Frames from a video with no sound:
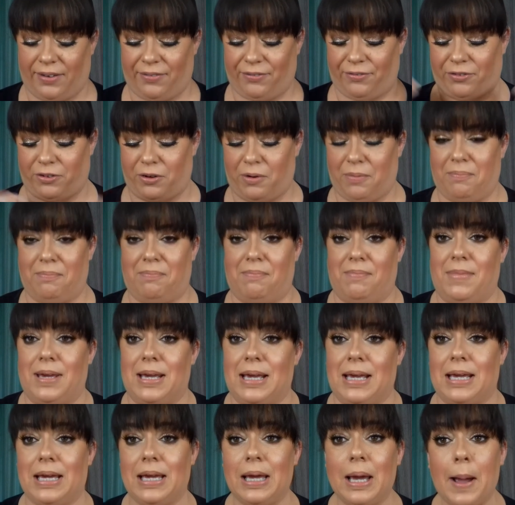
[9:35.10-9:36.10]
For
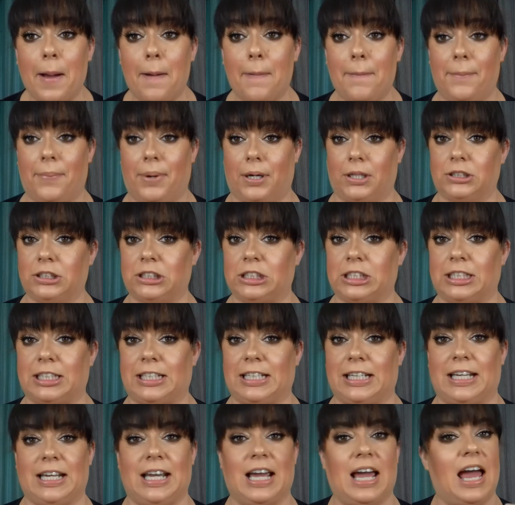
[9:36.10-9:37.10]
me,
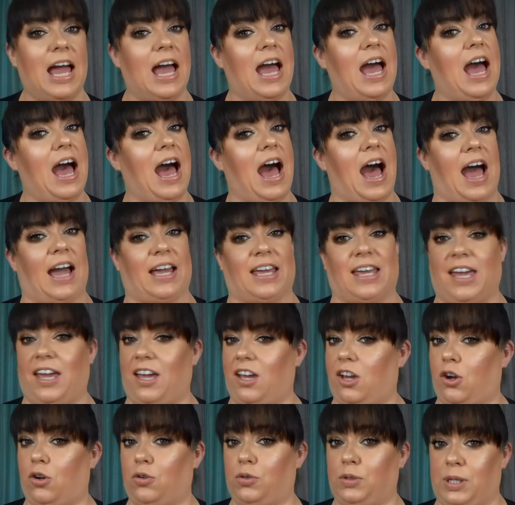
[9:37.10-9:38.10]
personally, I
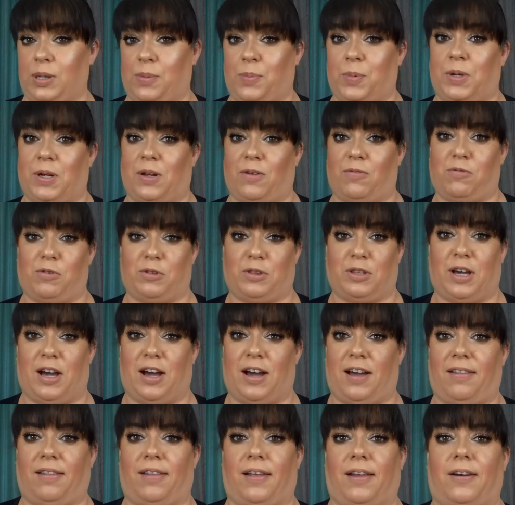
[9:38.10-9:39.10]
can't go deep enough with the
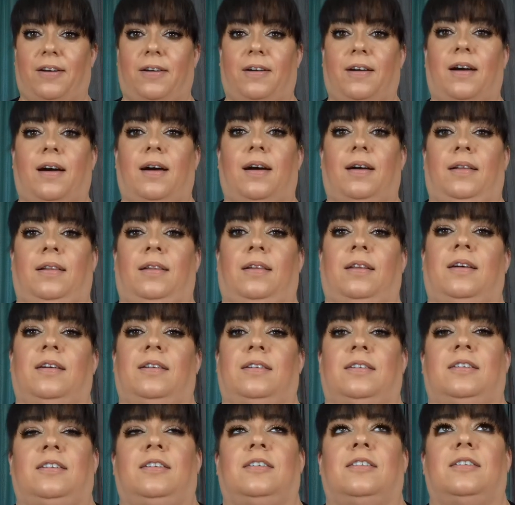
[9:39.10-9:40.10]
highlighter. I
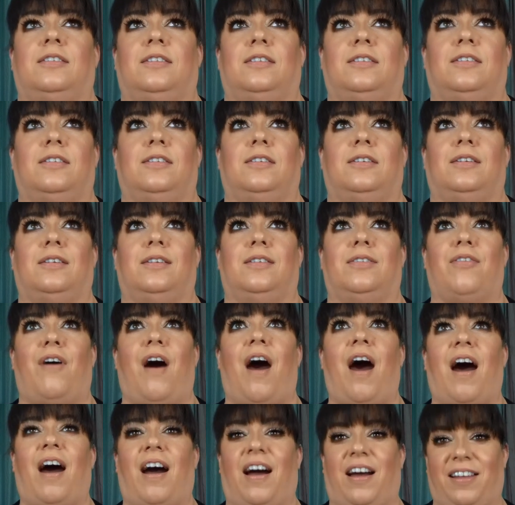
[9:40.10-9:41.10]
love
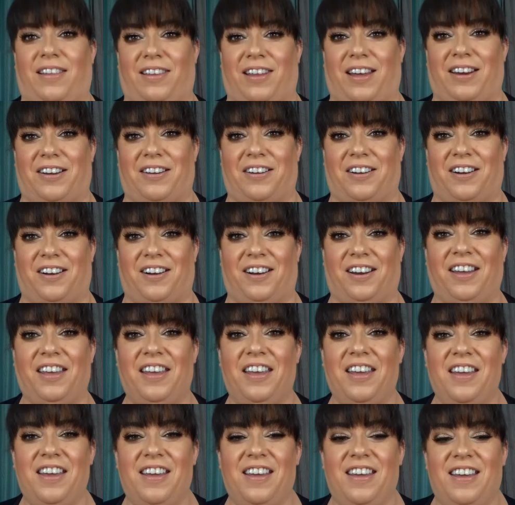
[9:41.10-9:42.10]
highlighter.
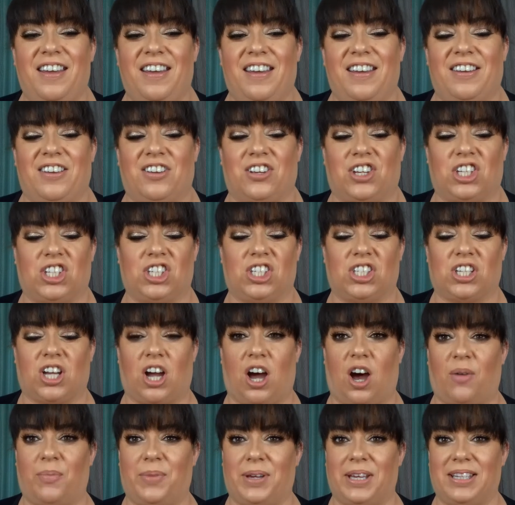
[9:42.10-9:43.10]
You can just
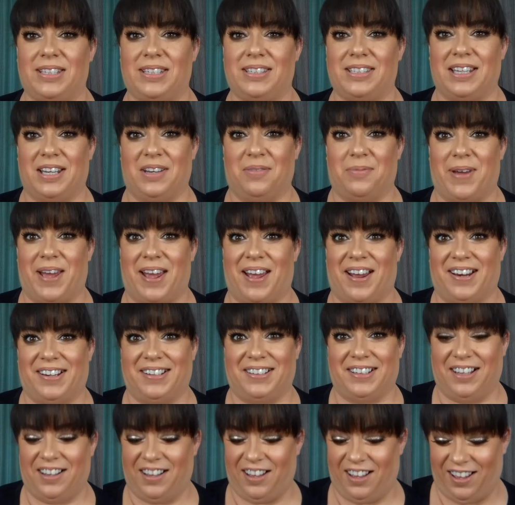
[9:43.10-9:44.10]
call me a tin
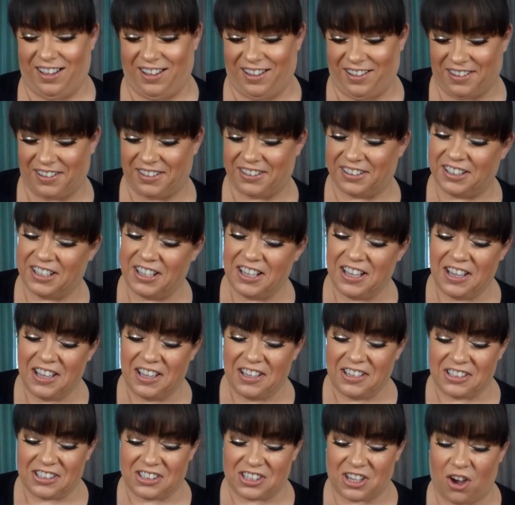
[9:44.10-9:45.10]
man.
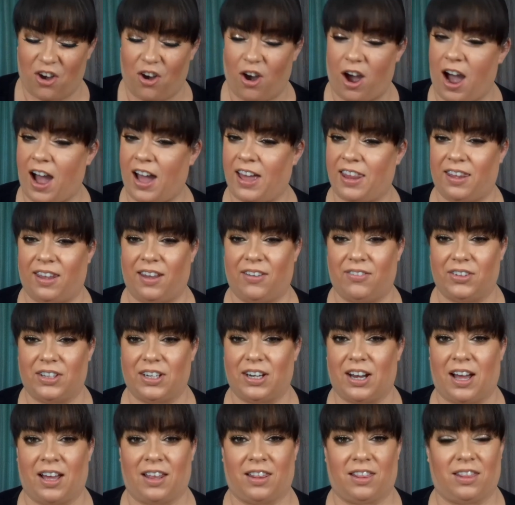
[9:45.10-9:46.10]
So, I love it.
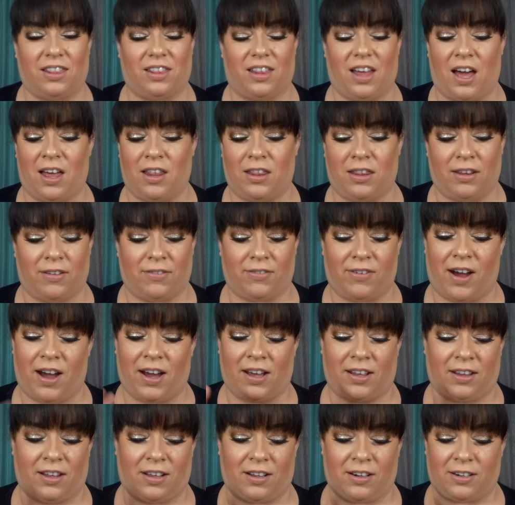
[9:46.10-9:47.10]
I love
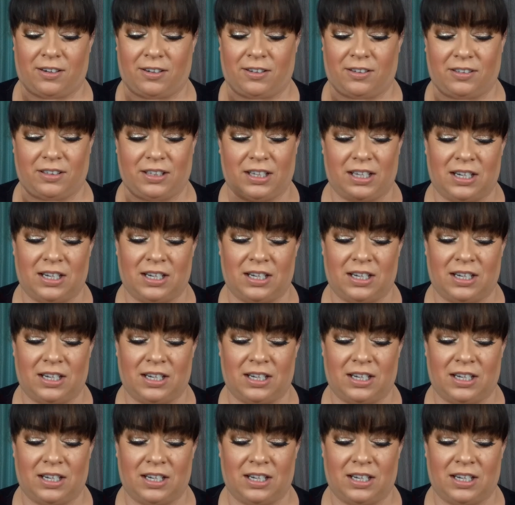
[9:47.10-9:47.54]
highlighter.